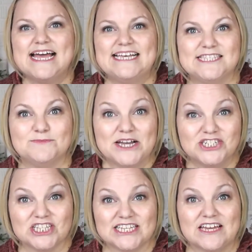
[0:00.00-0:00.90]

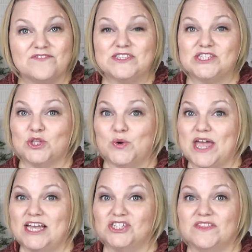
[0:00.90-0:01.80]
especially if it's a
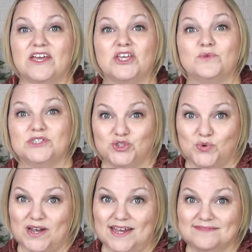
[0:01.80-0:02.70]
location that you
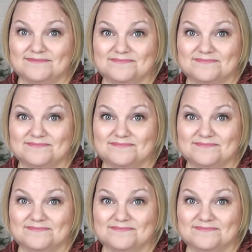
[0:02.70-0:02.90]
enjoy.